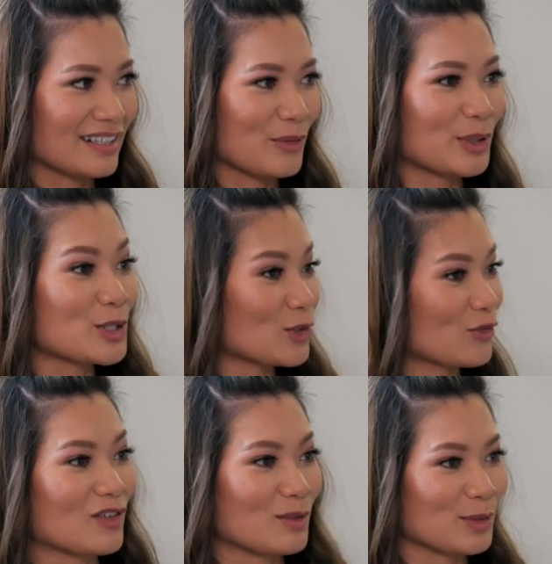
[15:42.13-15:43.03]
what is your
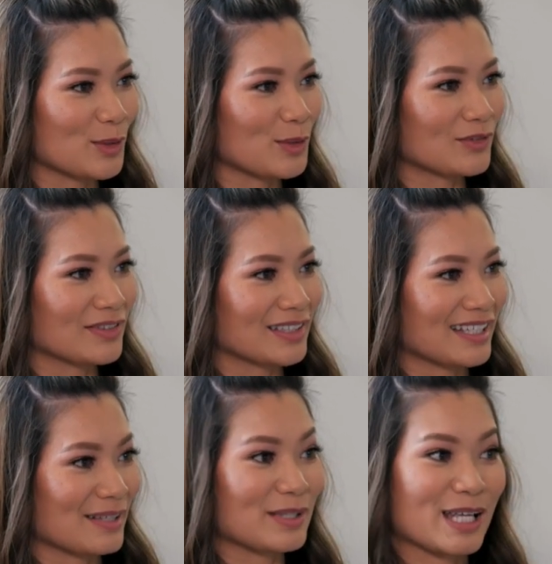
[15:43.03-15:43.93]
favorite move?
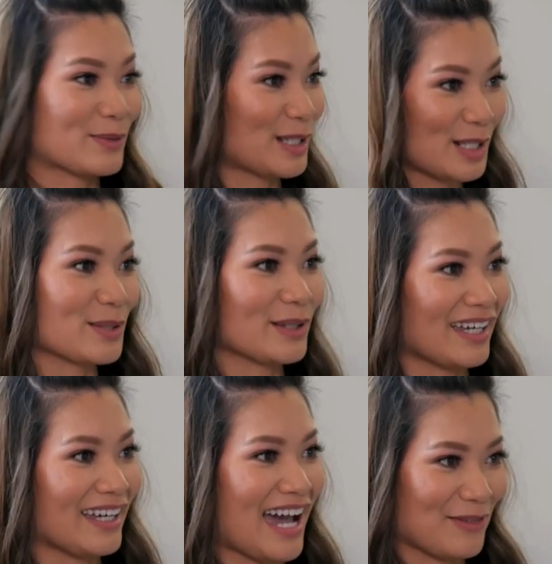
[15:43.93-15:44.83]
Because we're going to do it
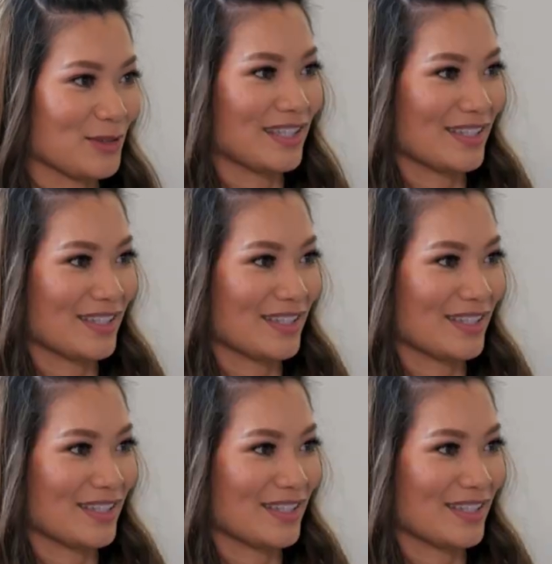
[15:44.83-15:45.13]
after